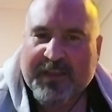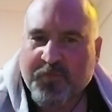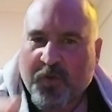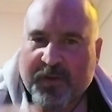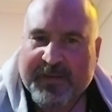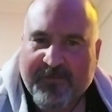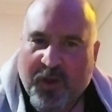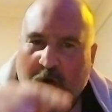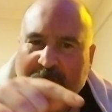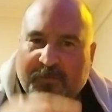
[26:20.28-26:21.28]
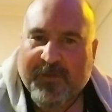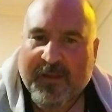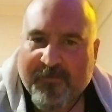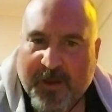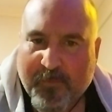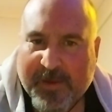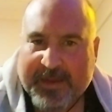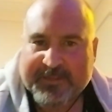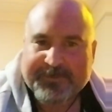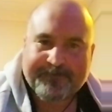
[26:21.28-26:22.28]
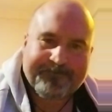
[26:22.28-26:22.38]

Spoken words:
as what I can give you off the fucking front page.